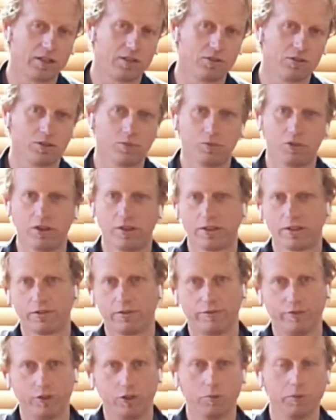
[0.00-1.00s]
or I'm either
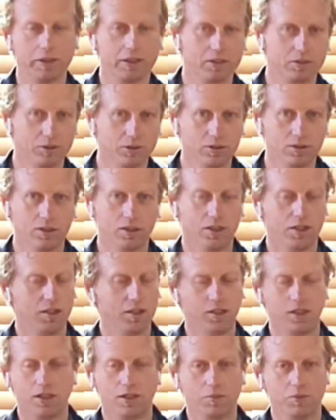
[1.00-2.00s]
filming, or
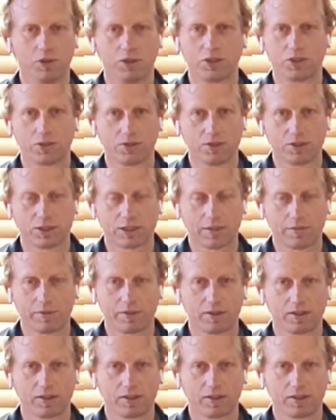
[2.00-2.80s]
I'm always doing something.